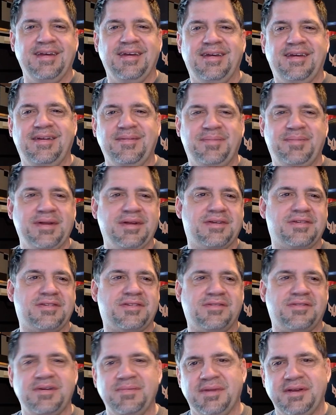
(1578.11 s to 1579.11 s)
It'll be
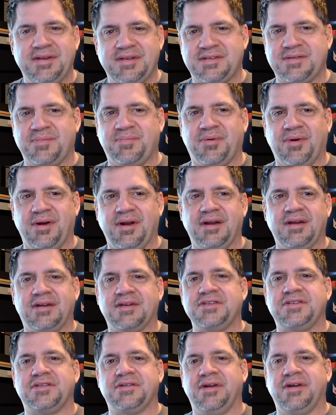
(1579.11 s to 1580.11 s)
extremely disappointing
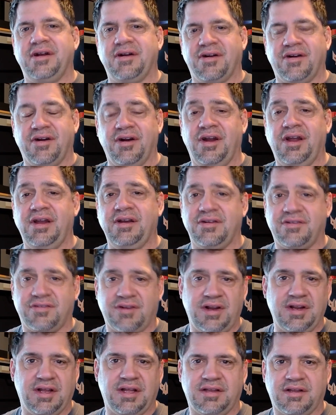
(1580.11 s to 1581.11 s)
because you're in a hurry and you're
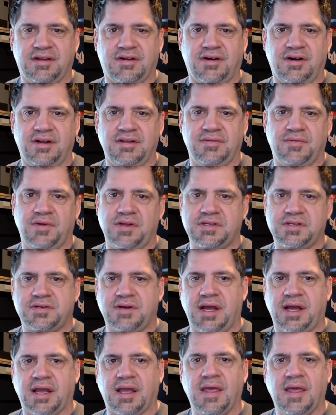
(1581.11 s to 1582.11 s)
trying to get the car on the racetrack.